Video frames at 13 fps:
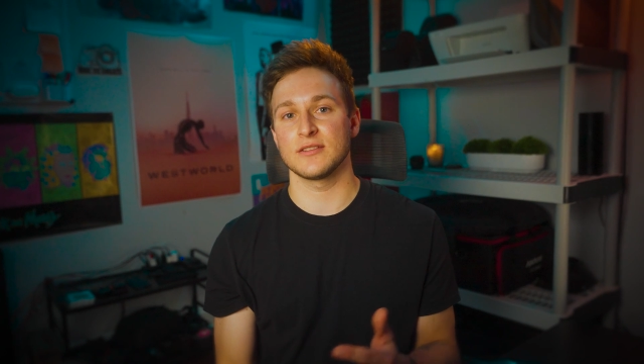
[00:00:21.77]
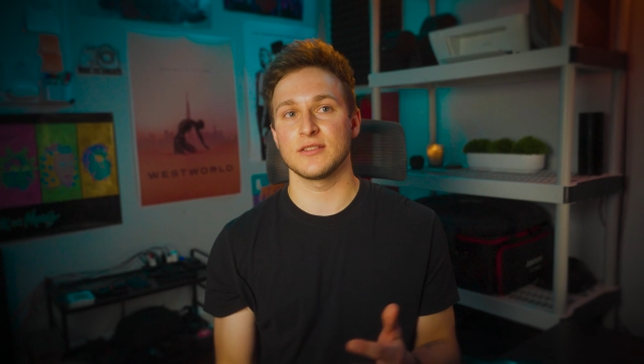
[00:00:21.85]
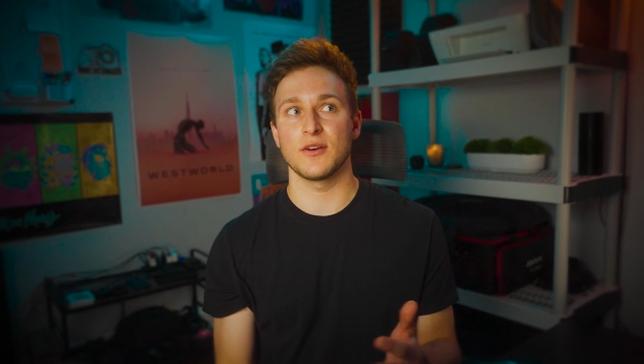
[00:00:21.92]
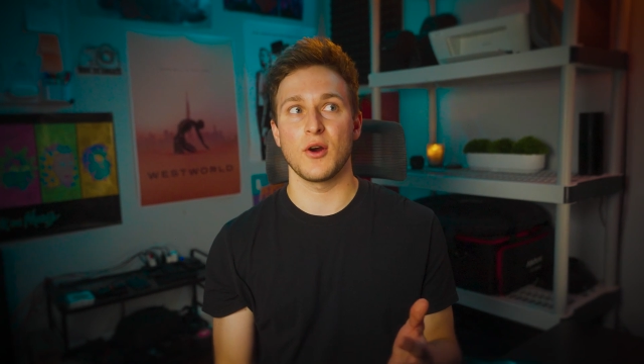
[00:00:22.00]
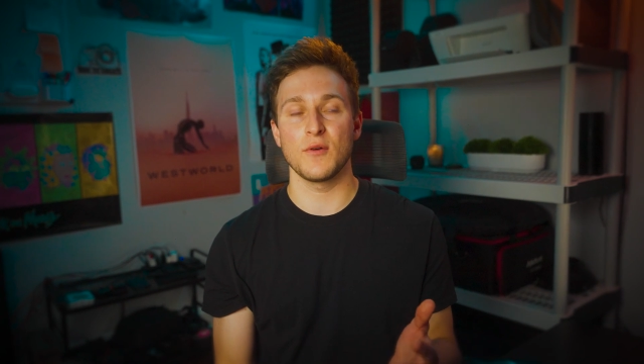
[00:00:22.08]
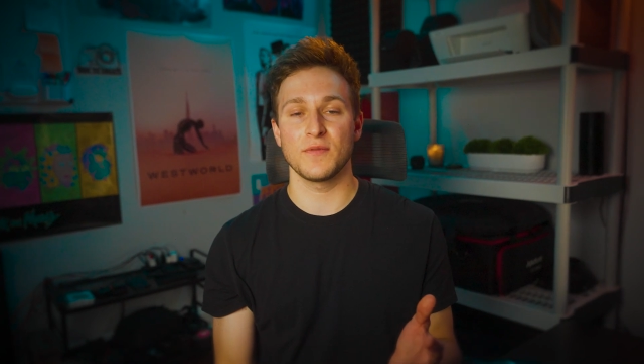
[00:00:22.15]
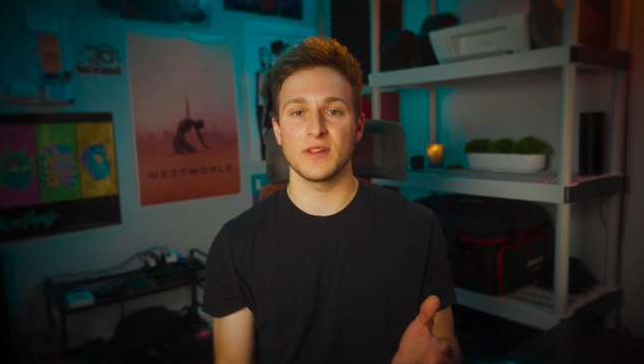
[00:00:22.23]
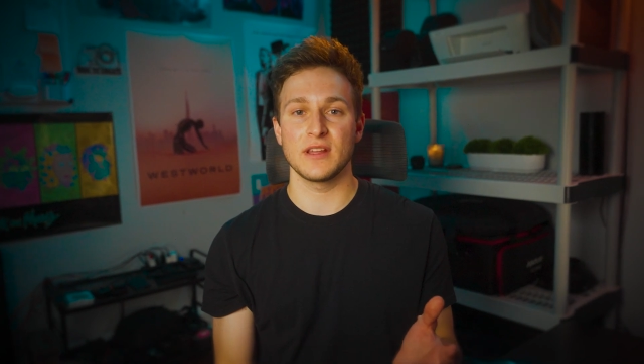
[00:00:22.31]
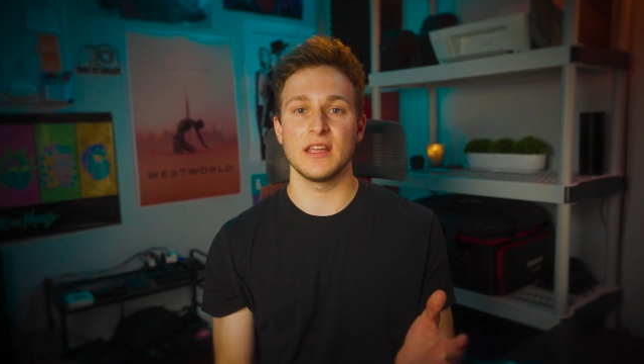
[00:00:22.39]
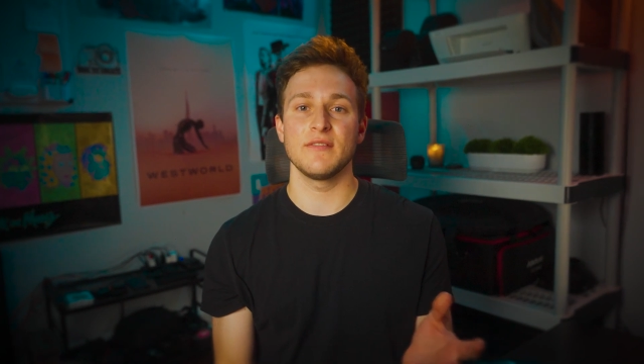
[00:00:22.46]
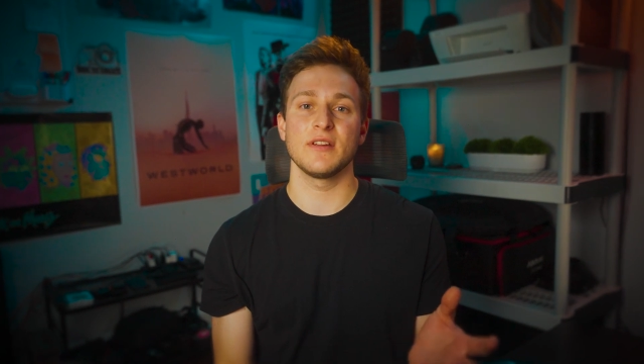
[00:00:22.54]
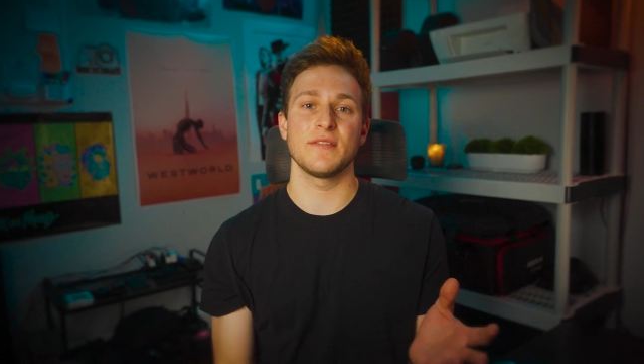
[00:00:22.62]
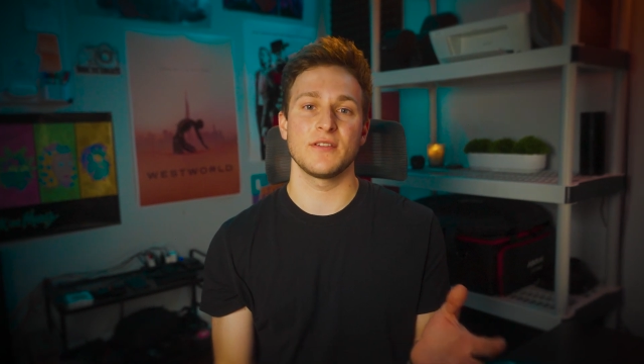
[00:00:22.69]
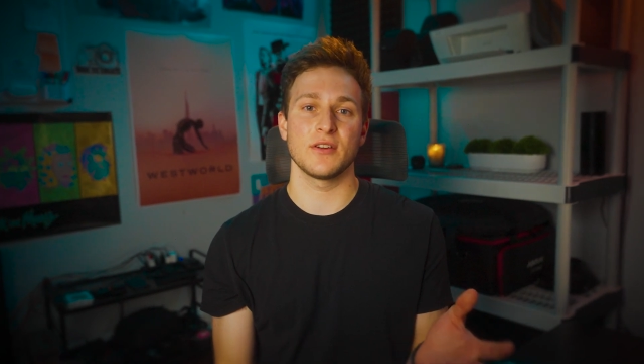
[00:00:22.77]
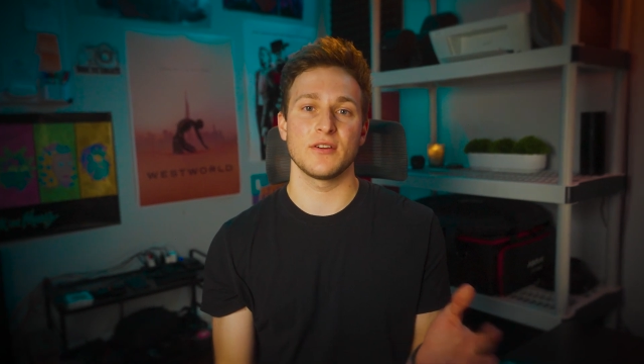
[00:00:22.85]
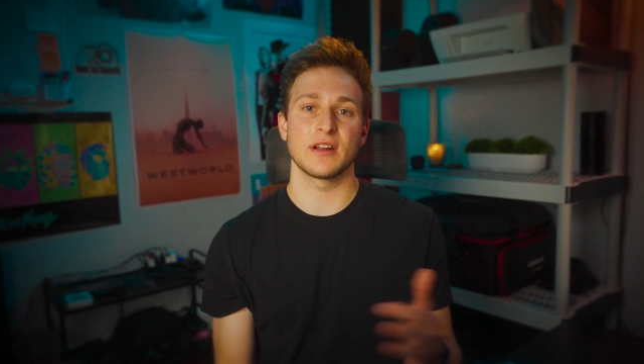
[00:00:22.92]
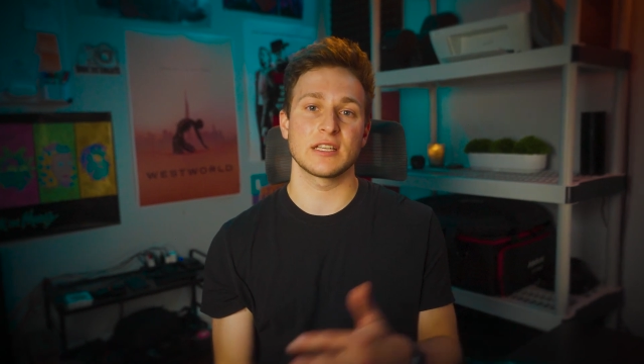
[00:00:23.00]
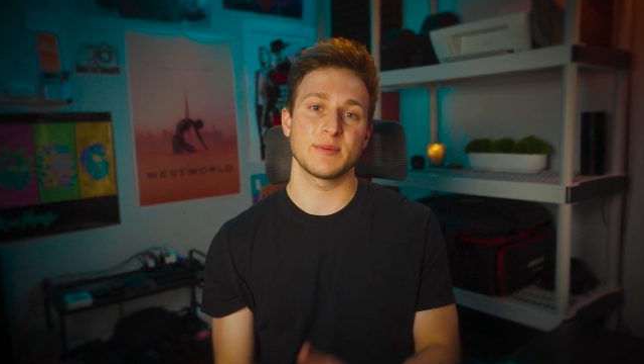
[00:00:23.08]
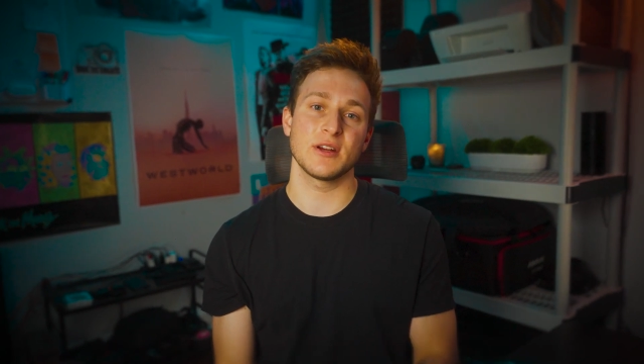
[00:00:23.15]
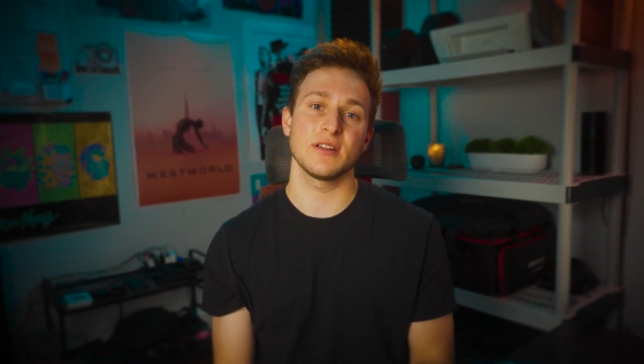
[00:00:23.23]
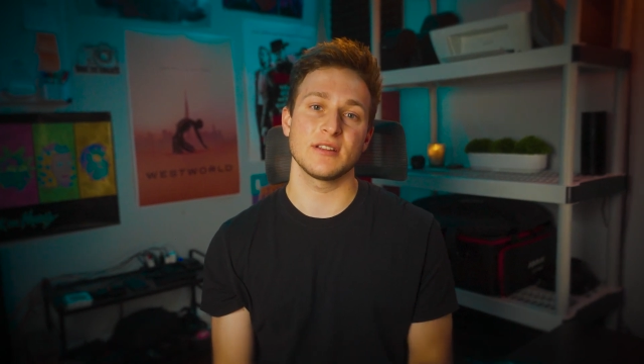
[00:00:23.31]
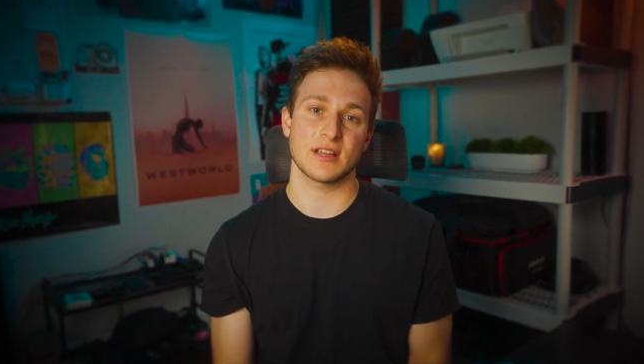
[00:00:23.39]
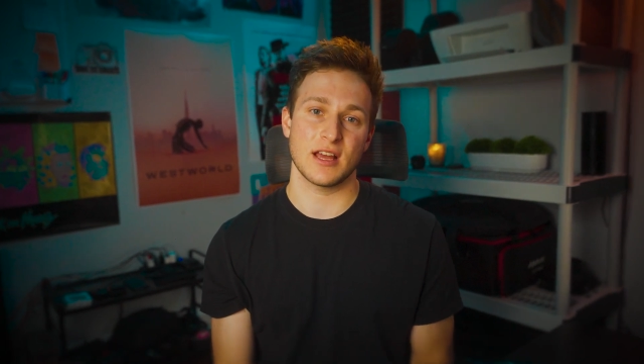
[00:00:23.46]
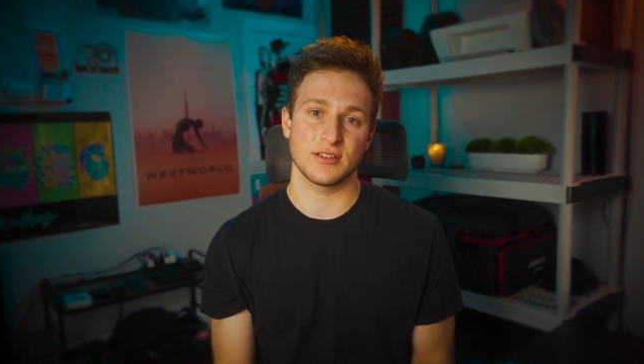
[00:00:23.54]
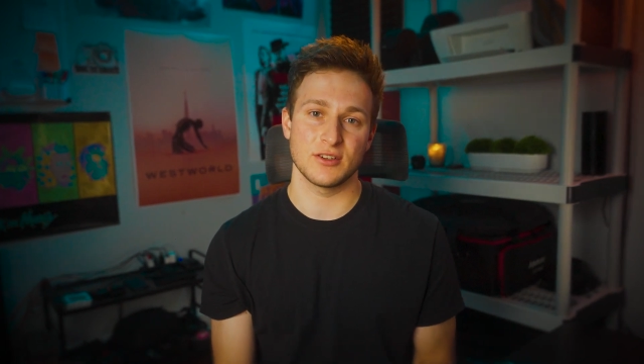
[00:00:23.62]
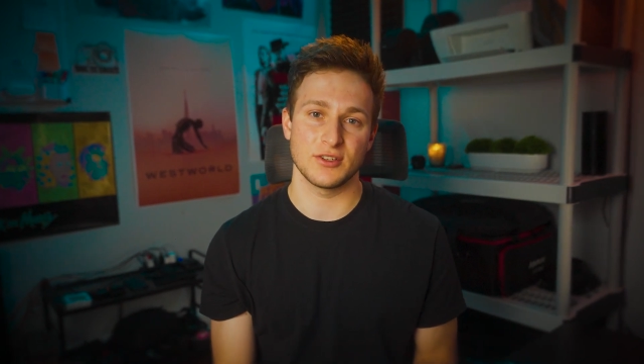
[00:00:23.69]
So hopefully, even if you're an experienced
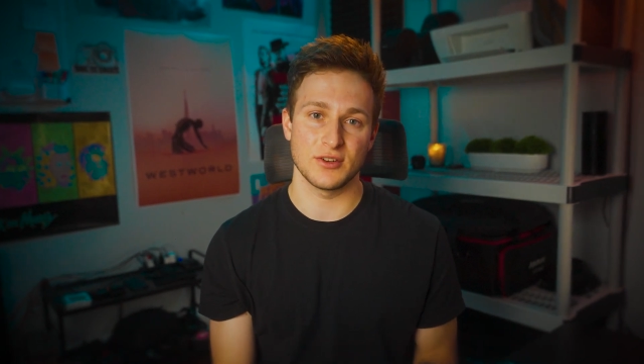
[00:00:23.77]
concert